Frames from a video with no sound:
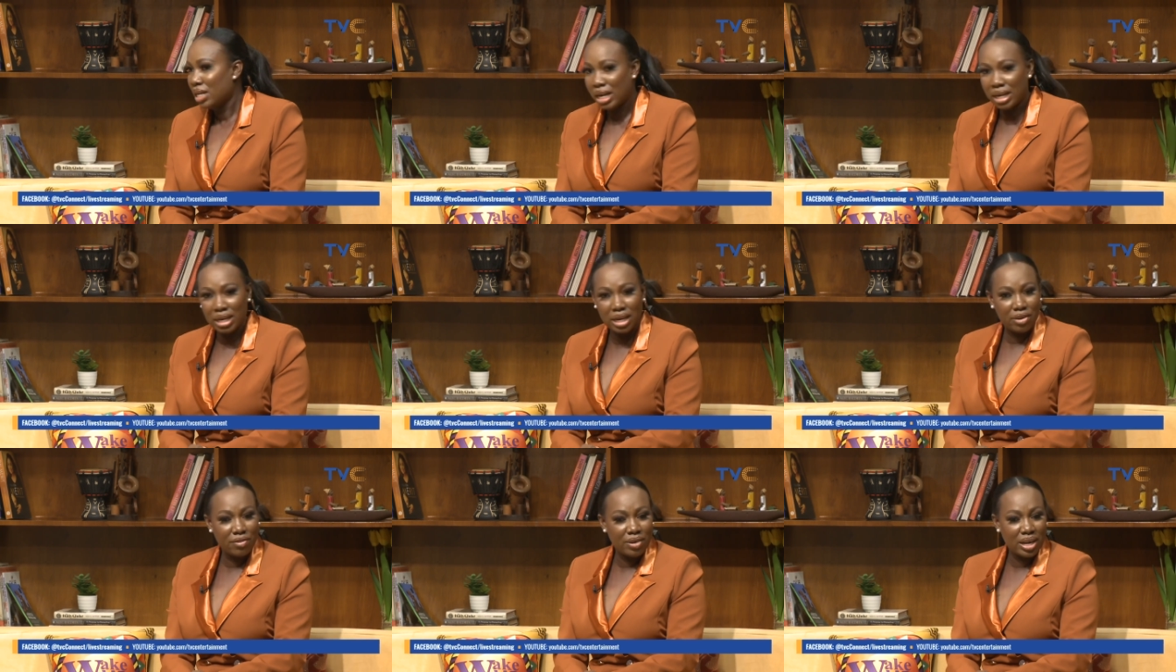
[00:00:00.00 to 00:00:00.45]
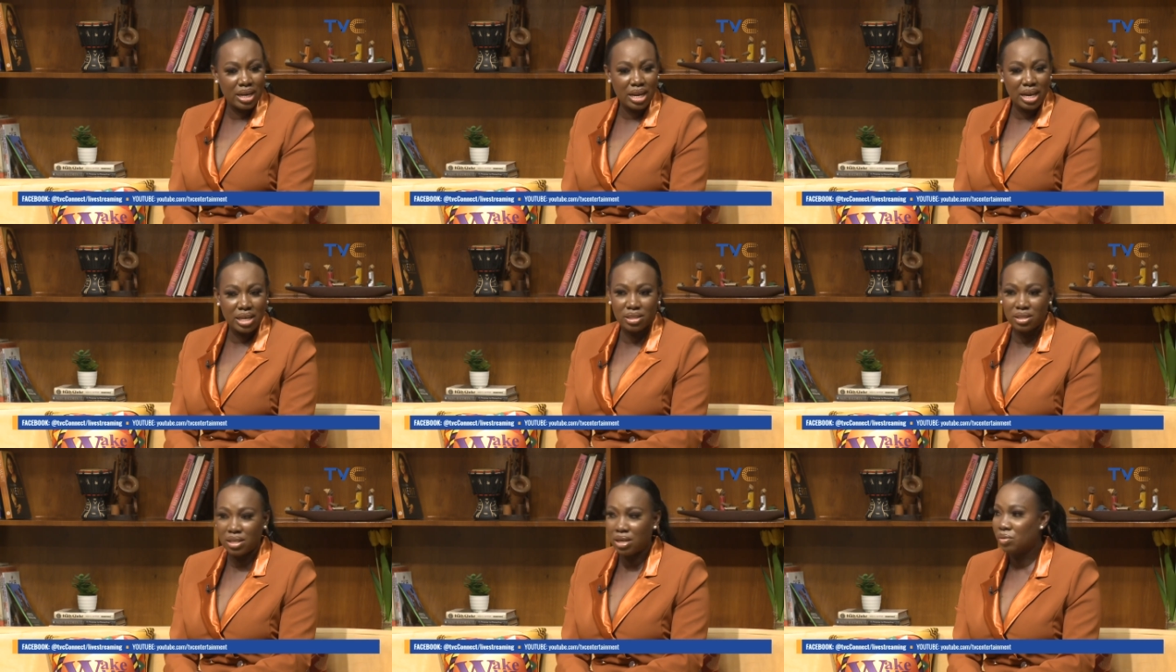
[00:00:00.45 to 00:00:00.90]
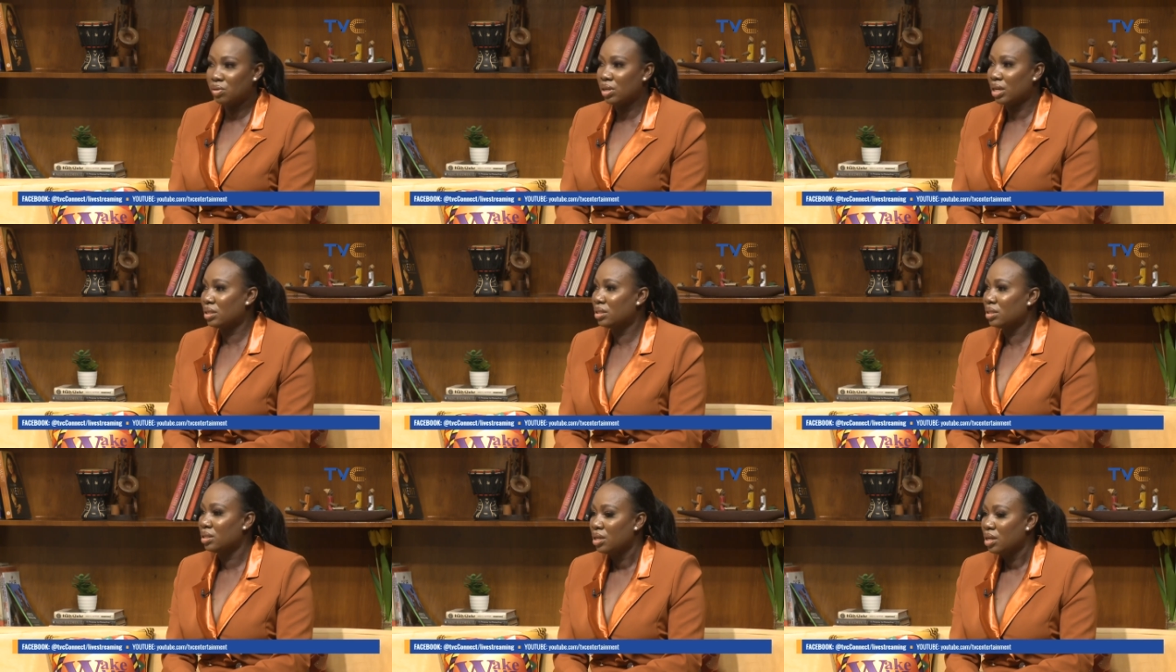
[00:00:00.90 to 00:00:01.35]
And I realize now
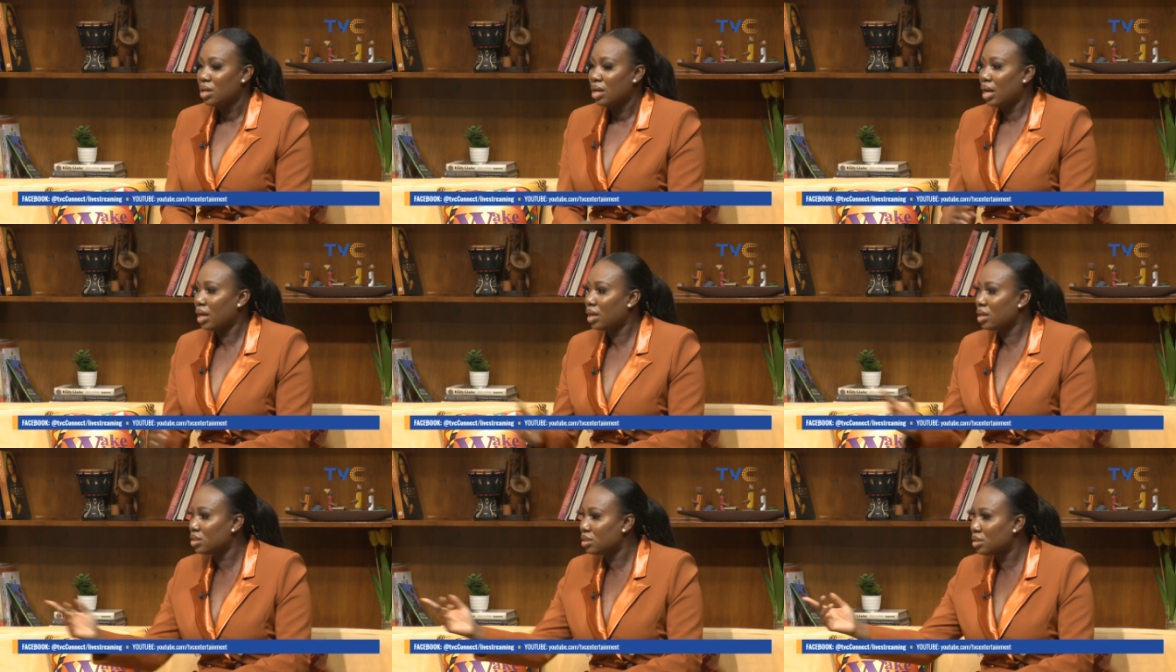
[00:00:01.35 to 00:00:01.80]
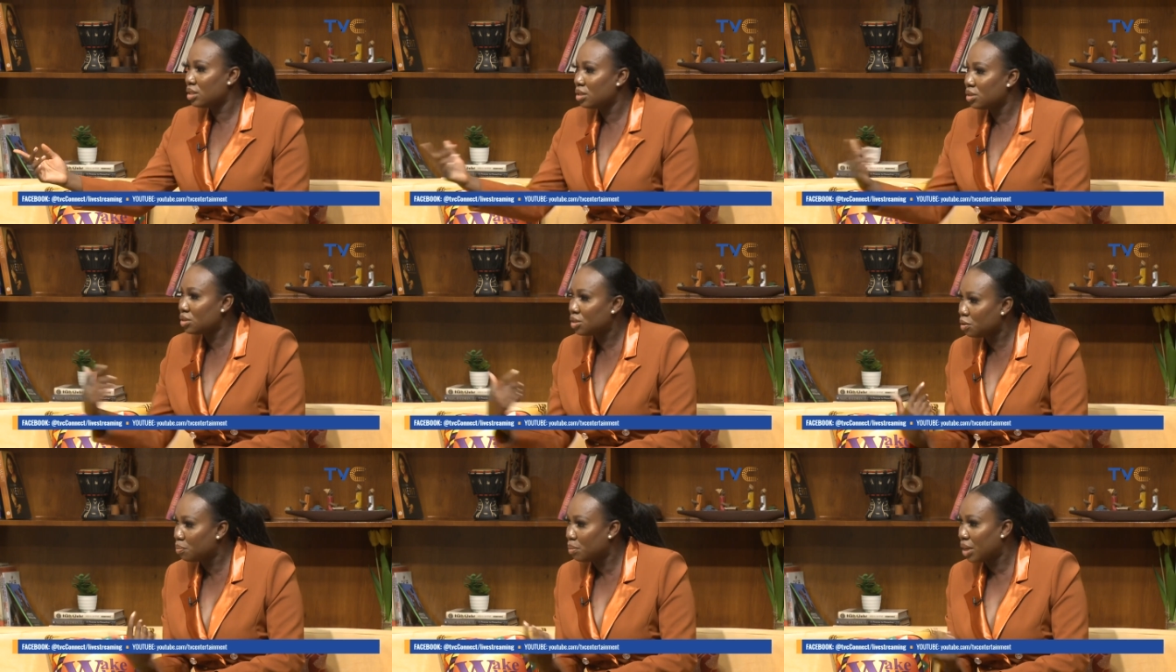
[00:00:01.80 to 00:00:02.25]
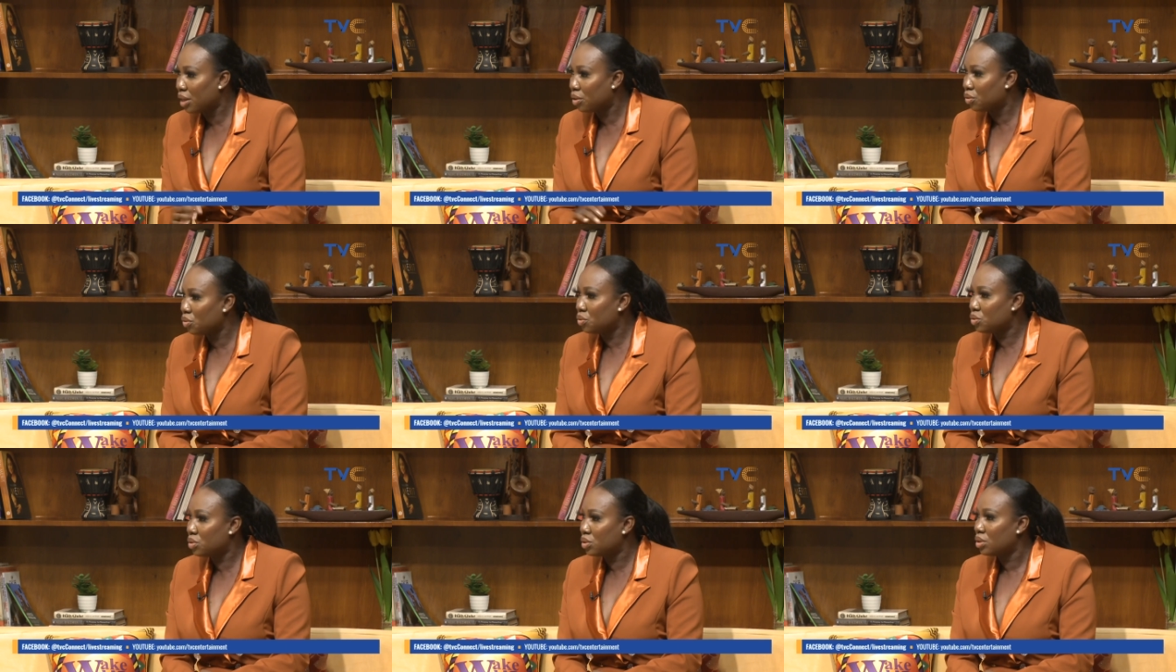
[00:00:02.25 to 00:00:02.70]
that I can still see my
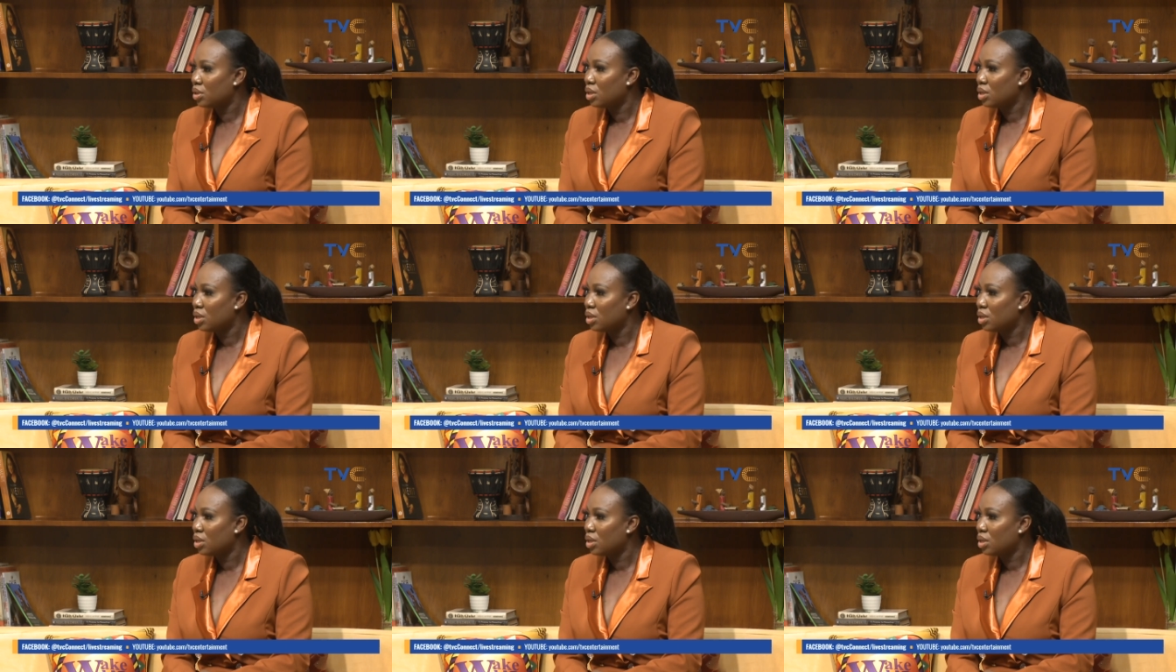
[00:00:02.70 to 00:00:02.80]
goods